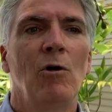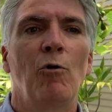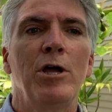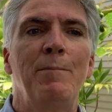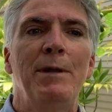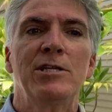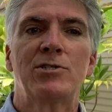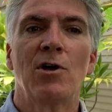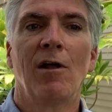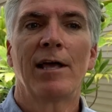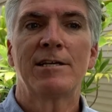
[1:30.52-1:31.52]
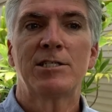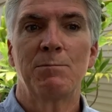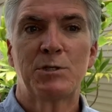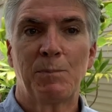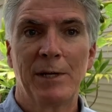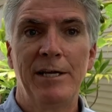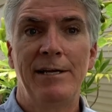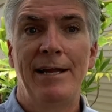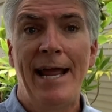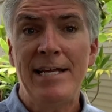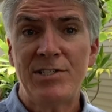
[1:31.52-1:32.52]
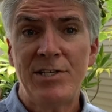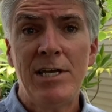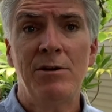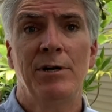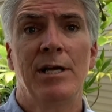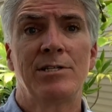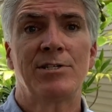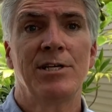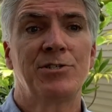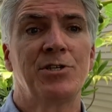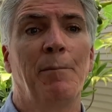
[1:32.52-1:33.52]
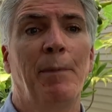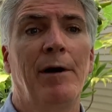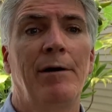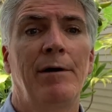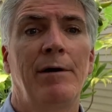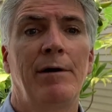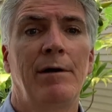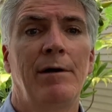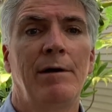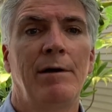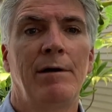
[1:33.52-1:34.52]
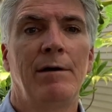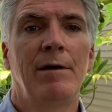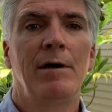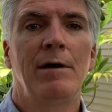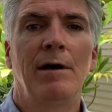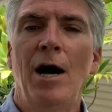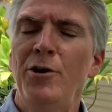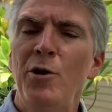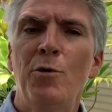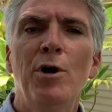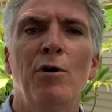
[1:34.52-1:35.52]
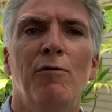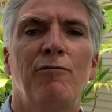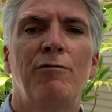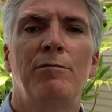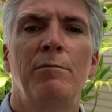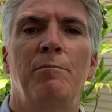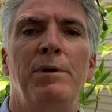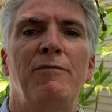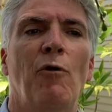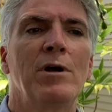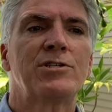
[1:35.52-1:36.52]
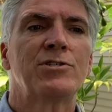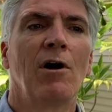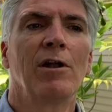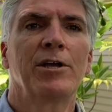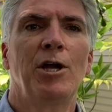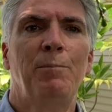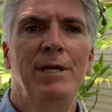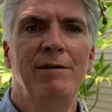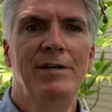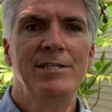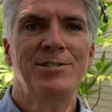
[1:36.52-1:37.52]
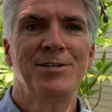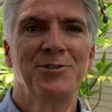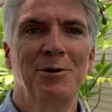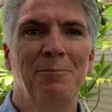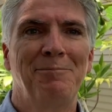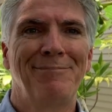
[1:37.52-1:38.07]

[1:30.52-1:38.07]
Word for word: Will you be installing some split A C units this summer? A new roof before installing your P V system.